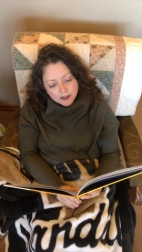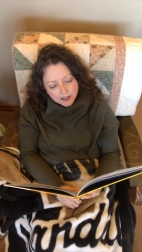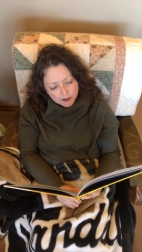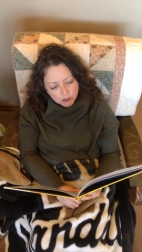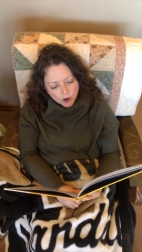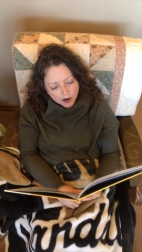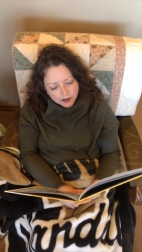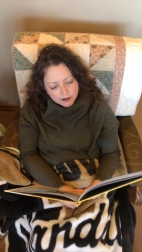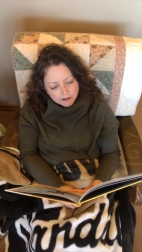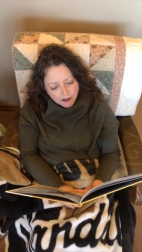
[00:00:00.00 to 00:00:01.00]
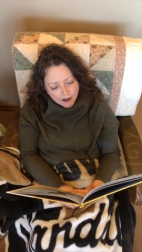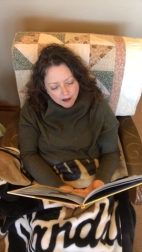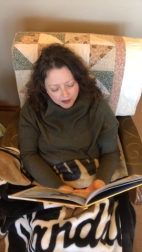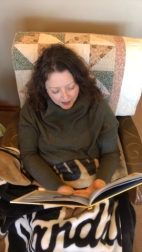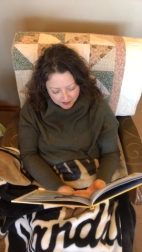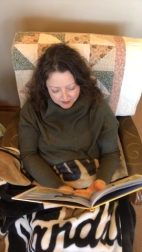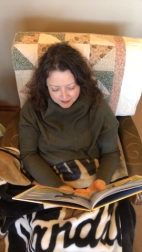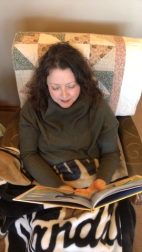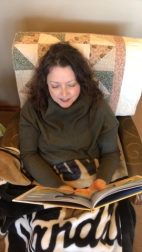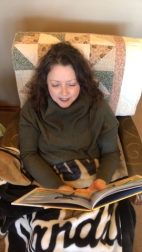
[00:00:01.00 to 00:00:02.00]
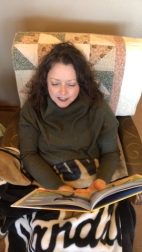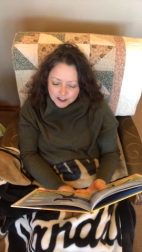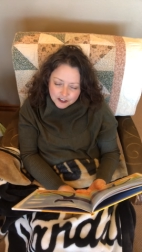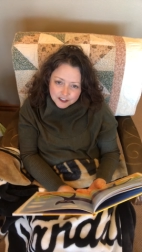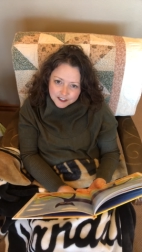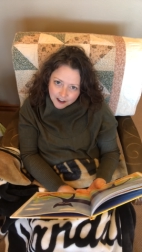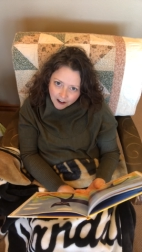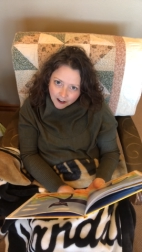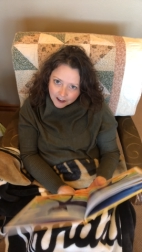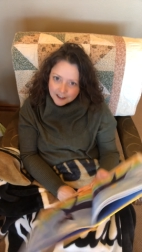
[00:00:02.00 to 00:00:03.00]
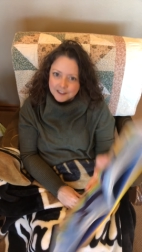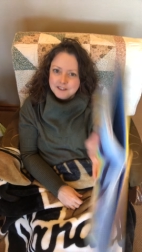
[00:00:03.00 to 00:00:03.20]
keep walking along and singing your song.